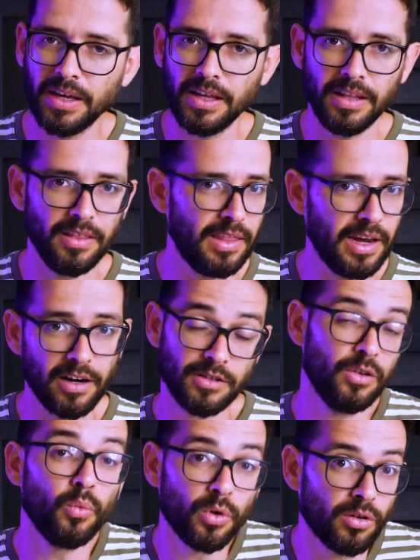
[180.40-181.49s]

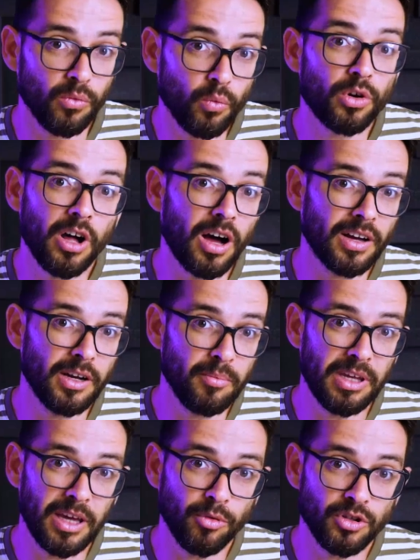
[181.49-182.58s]
we're not going to
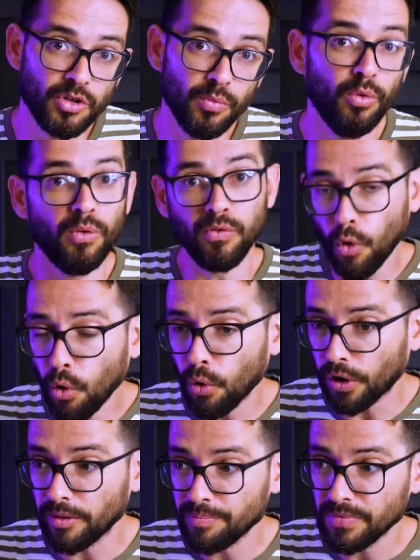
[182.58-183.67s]
be able to move. Or